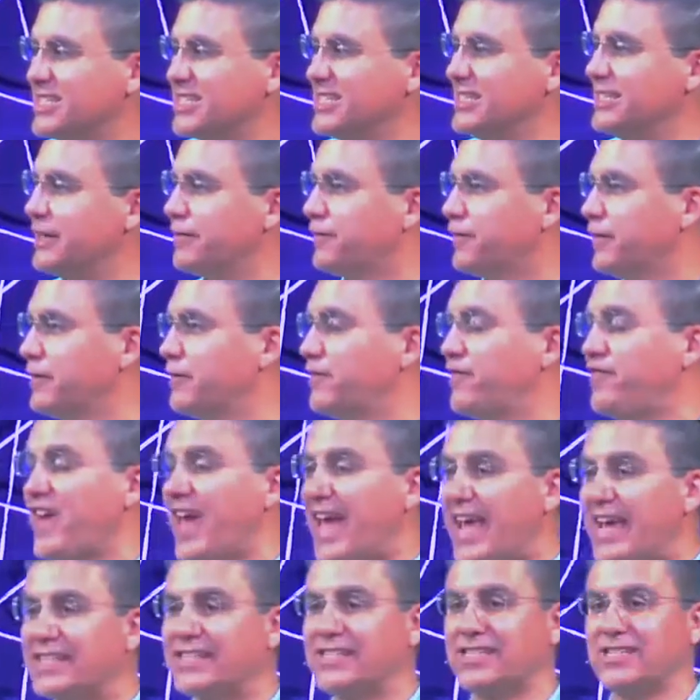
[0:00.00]
and different
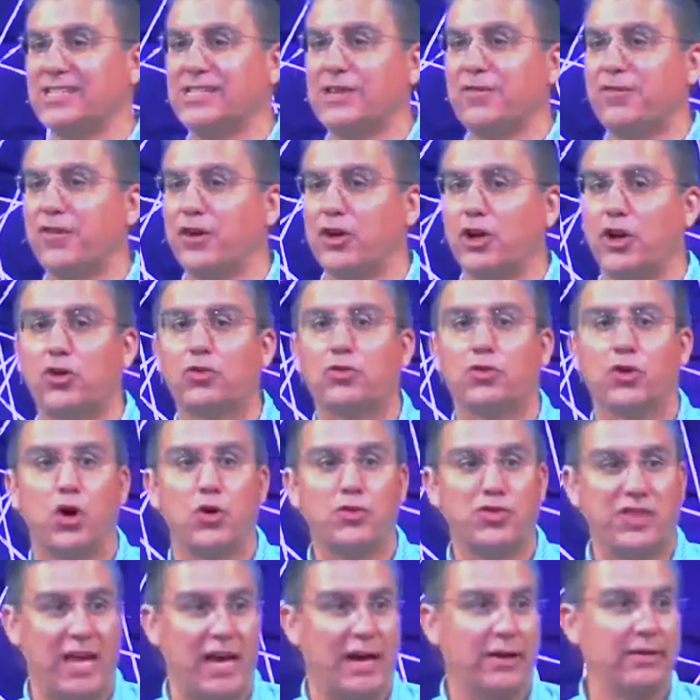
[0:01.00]
phases and different
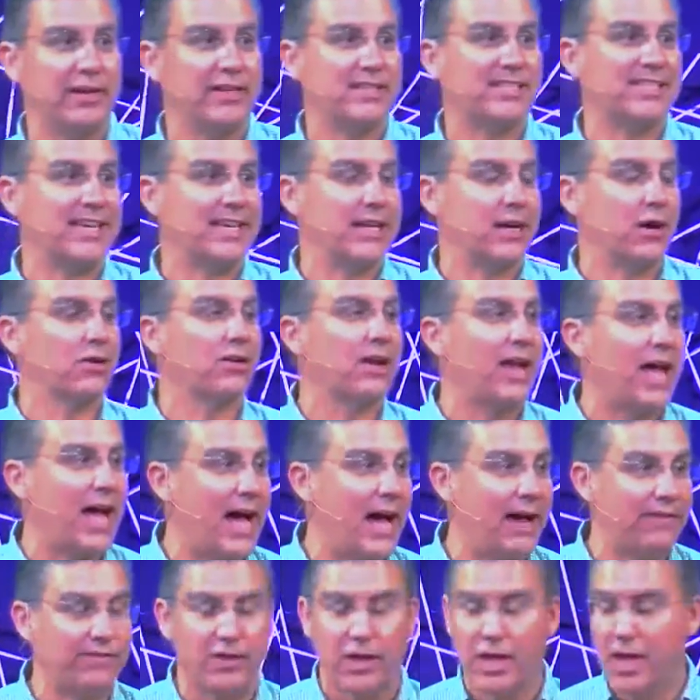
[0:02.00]
growth areas in our
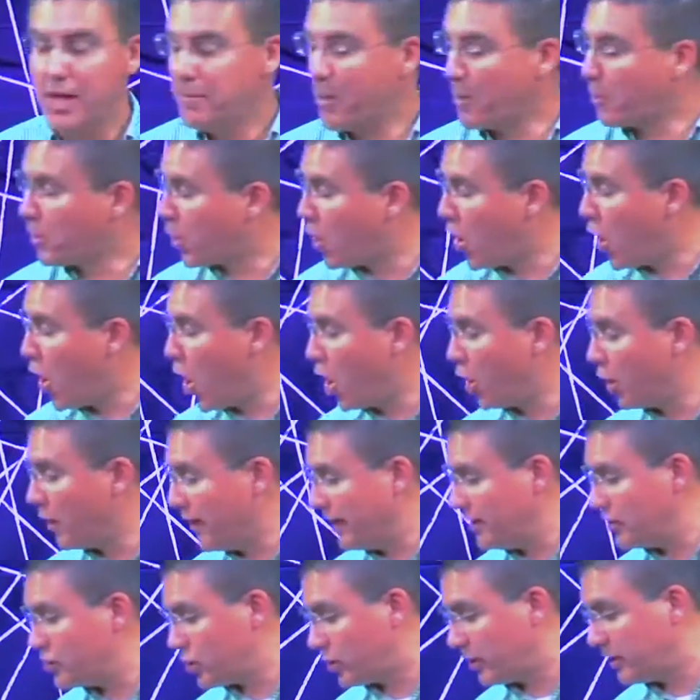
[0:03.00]
life, but we're all on
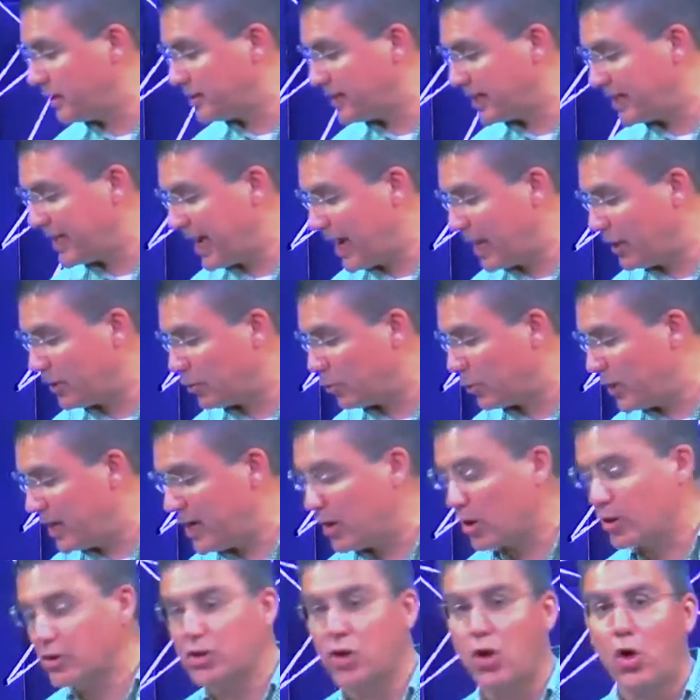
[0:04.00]
that journey together. We
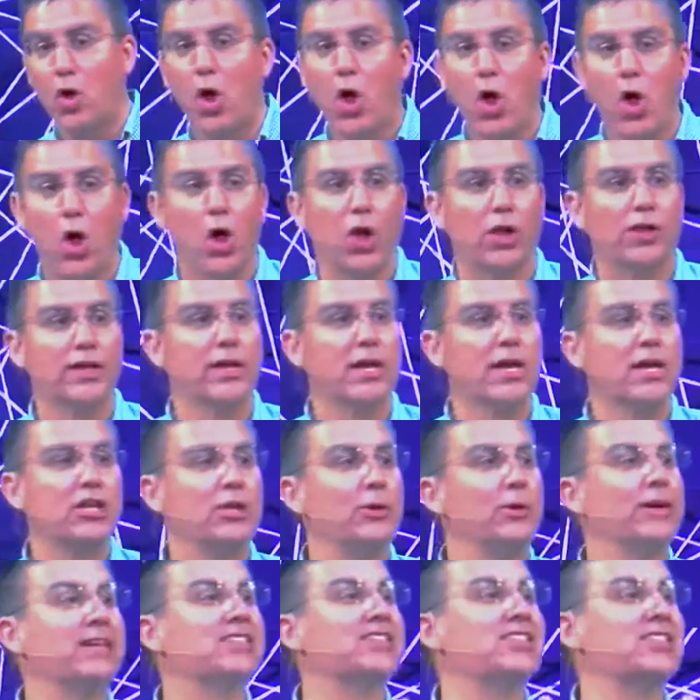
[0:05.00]
are called
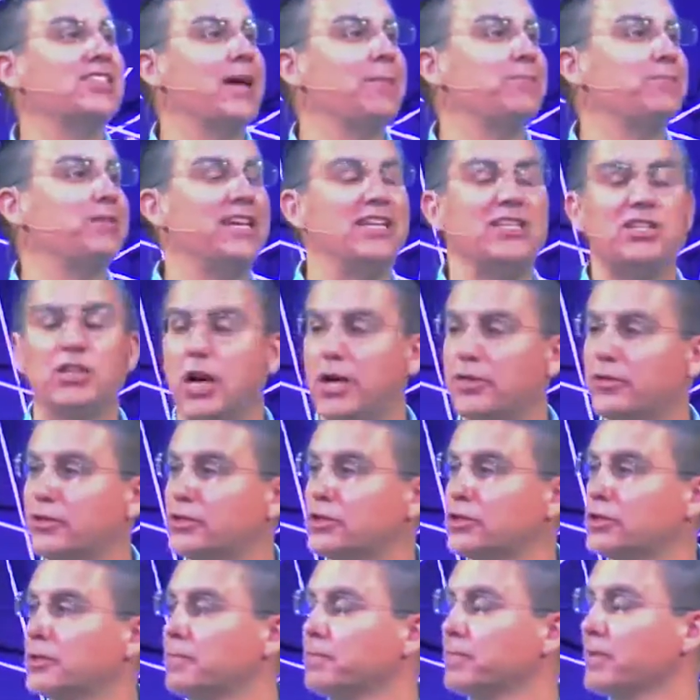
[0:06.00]
to accept each
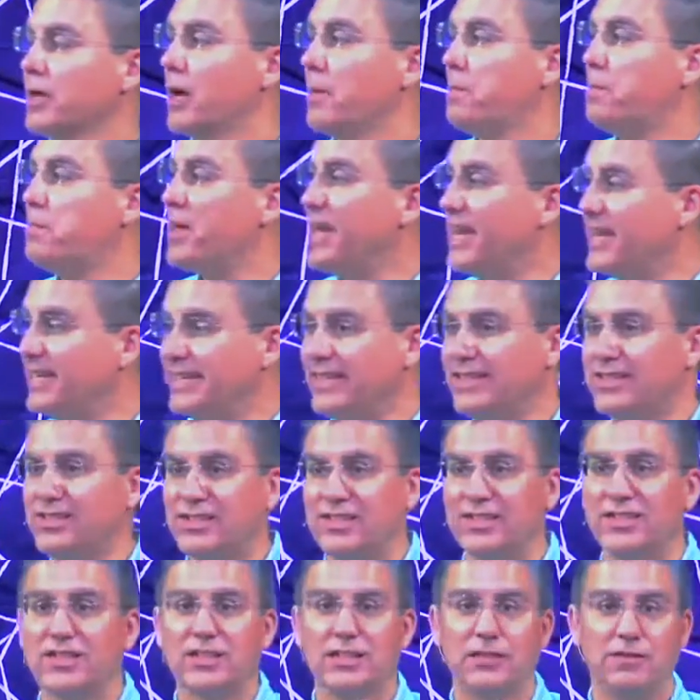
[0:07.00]
other's opinions
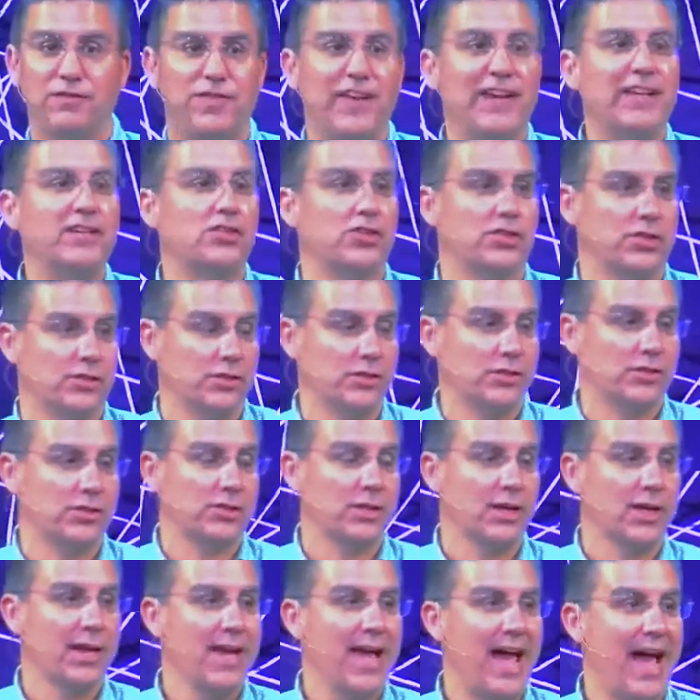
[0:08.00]
and convictions
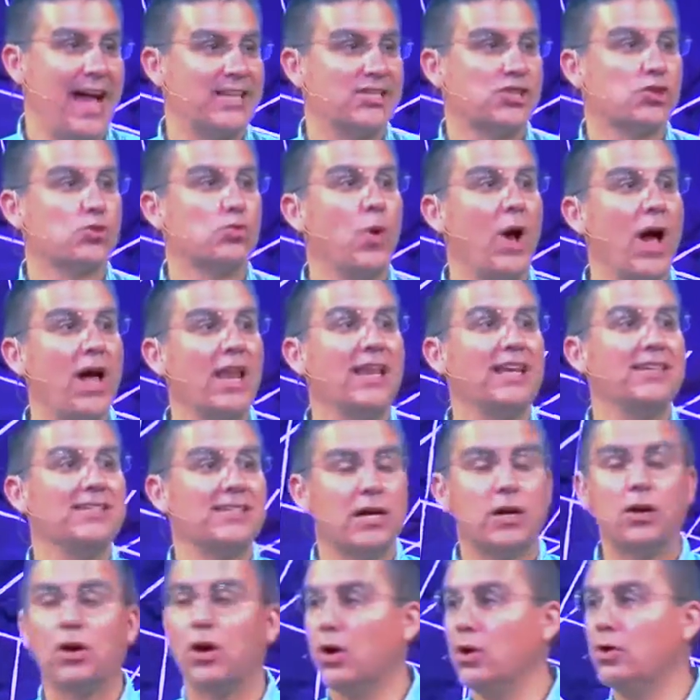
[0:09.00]
as well as
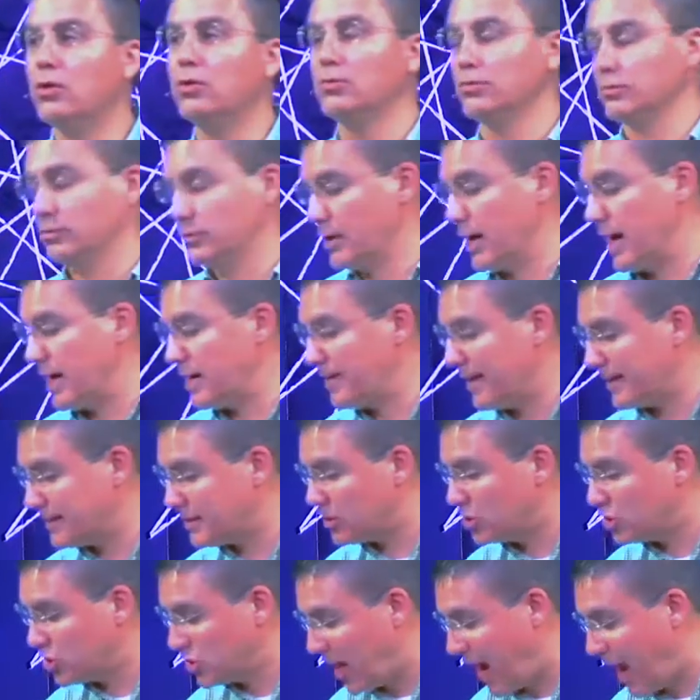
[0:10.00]
our own, right? That's
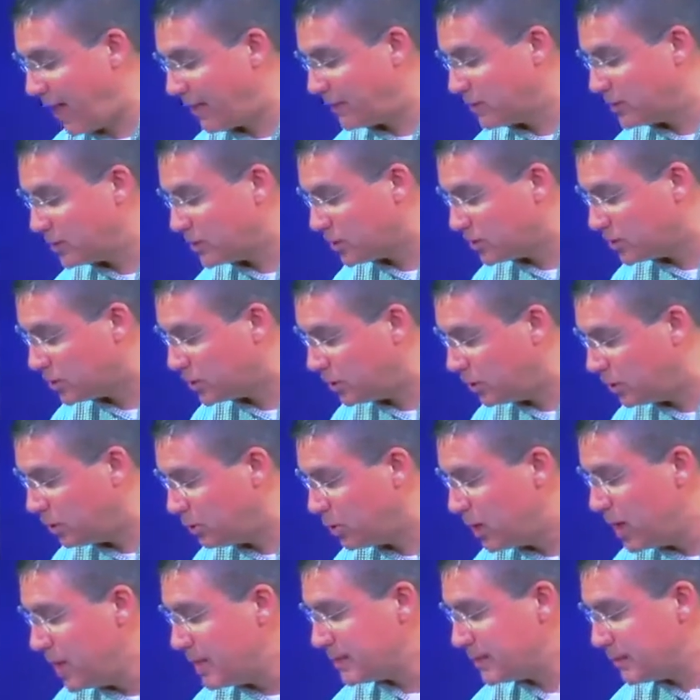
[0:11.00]
a challenge to do
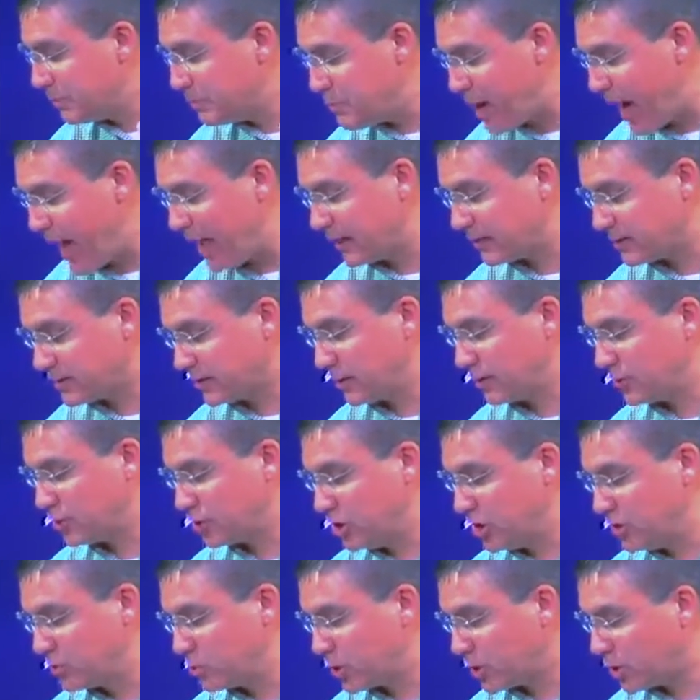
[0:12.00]
to balance those
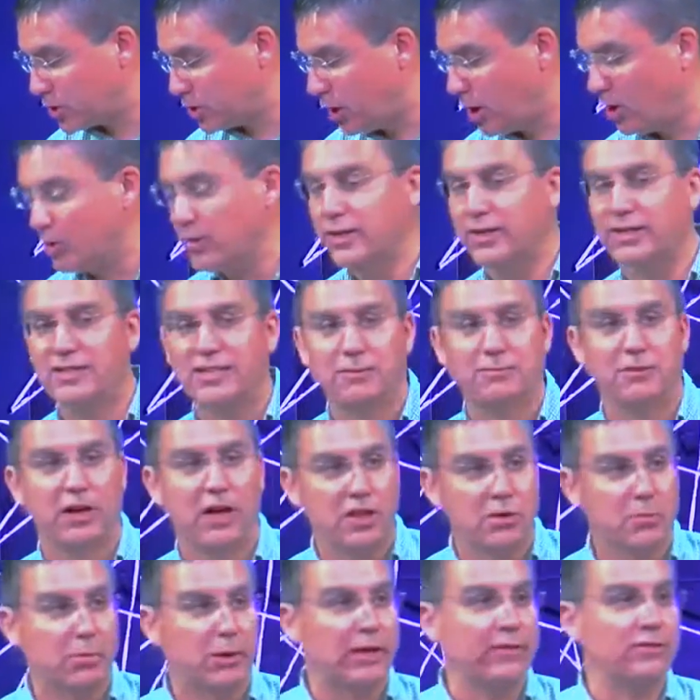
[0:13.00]
two. We're called to accept
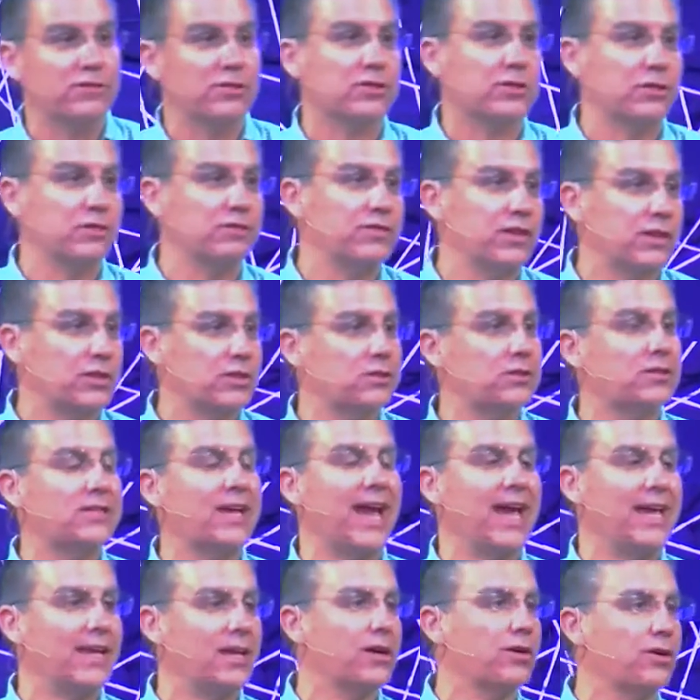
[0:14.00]
other believers' convictions
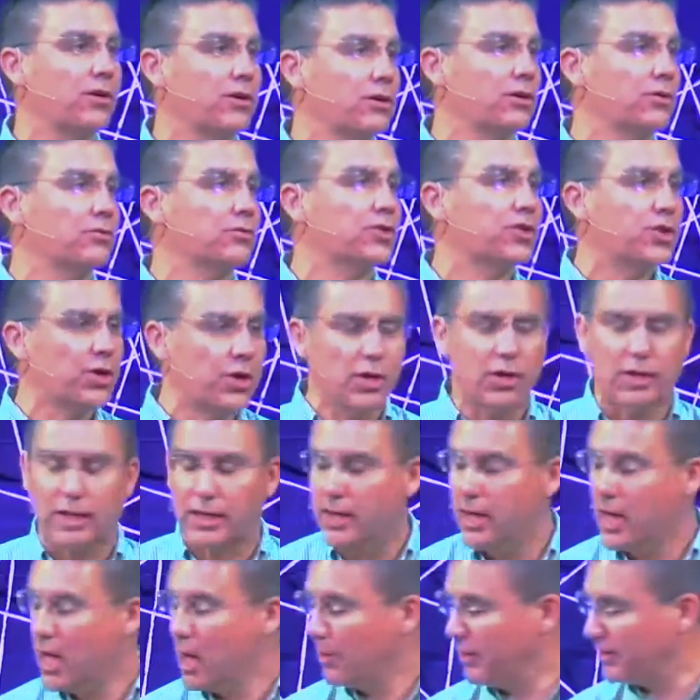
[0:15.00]
and our own.
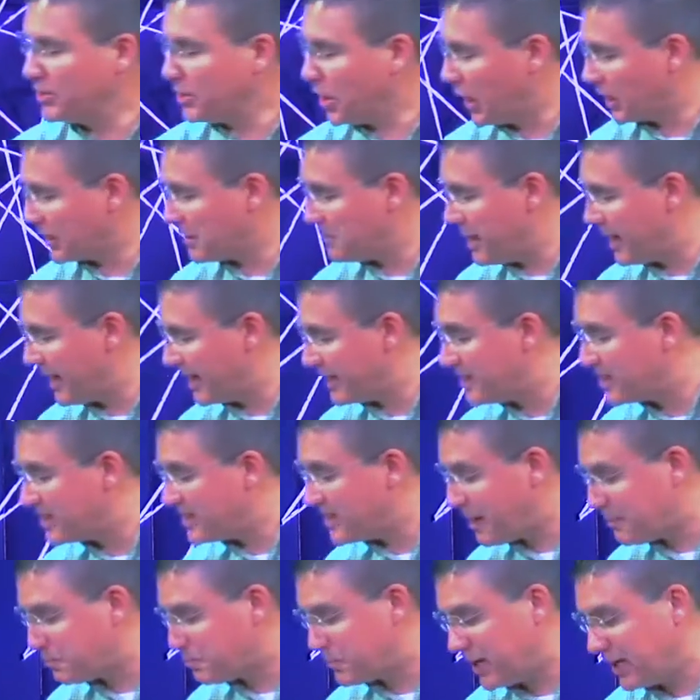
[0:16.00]
Thirdly, we talked about
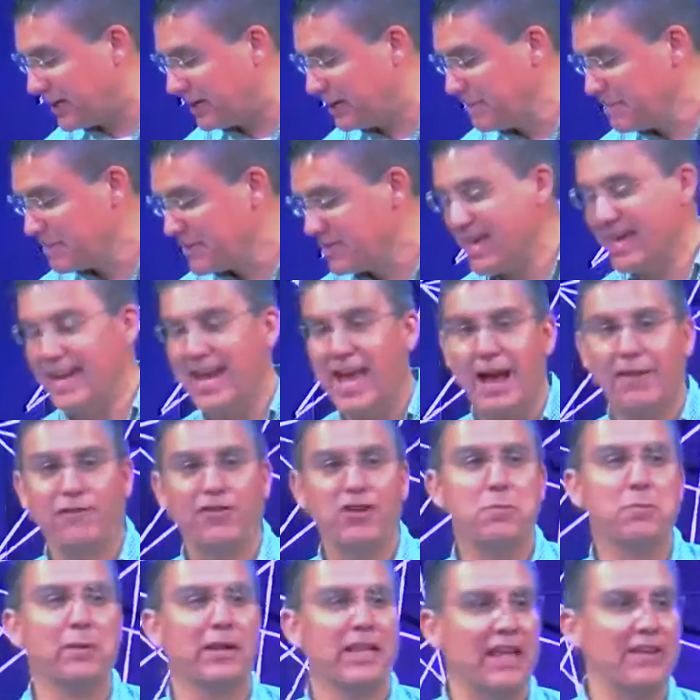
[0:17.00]
accepting that
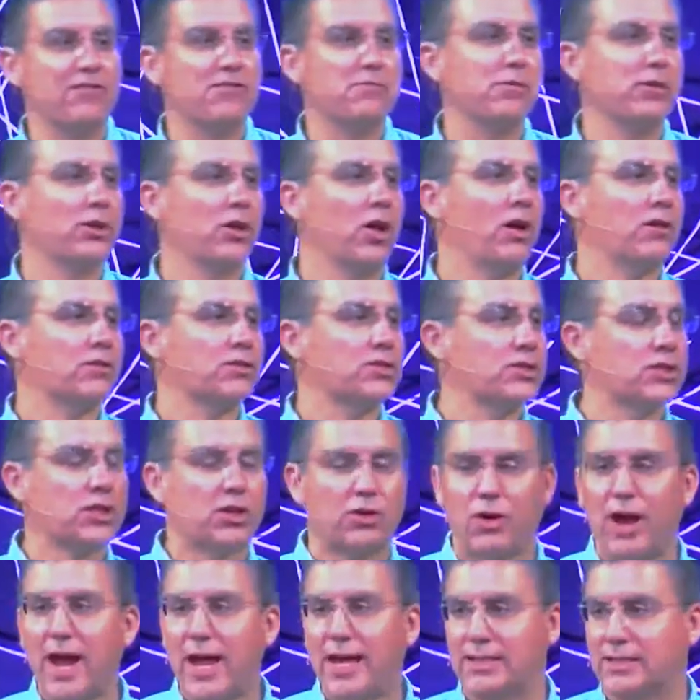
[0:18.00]
every believer belongs to
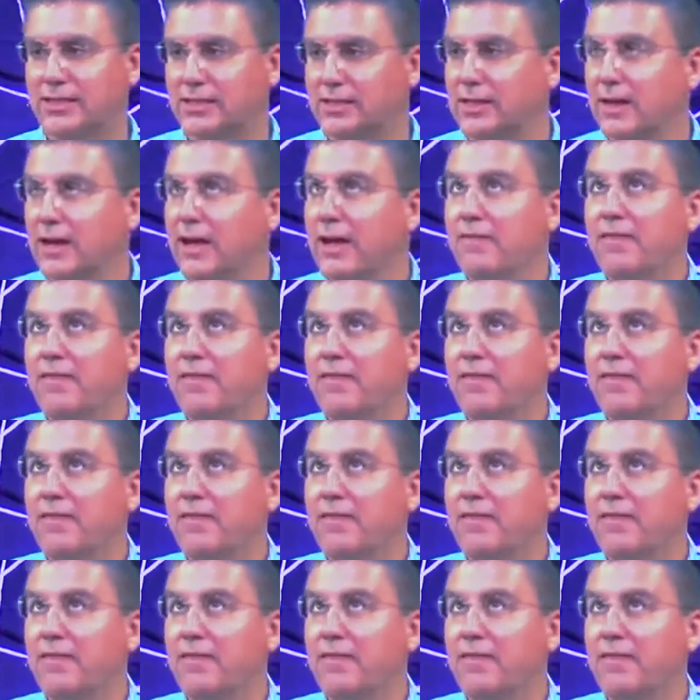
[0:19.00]
Christ.